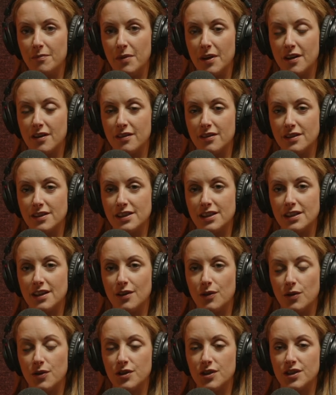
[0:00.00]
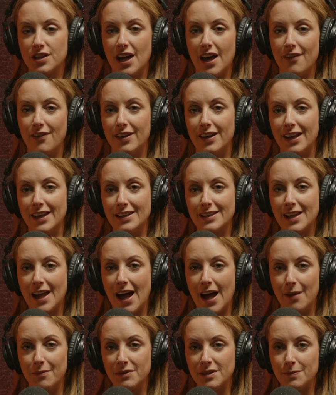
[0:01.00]
because in order to have a nice
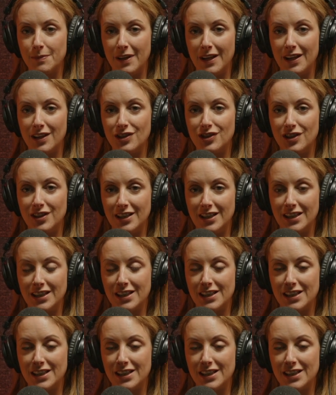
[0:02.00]
calm space, you need